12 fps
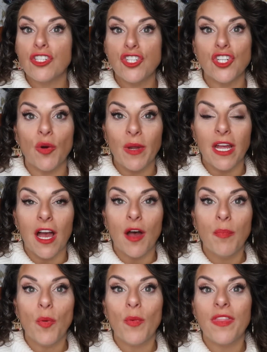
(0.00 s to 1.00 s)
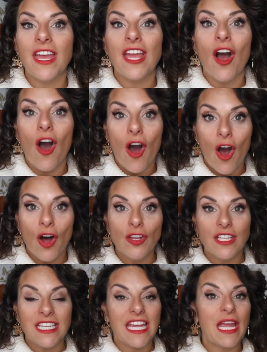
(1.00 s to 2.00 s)
showing up with a
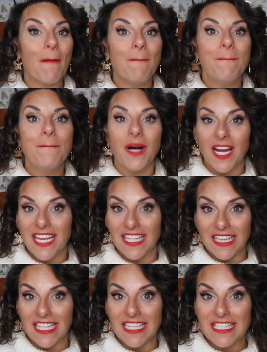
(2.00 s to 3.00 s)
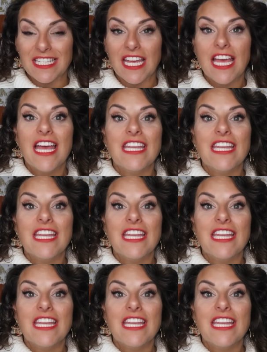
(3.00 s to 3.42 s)
holiday bucket list.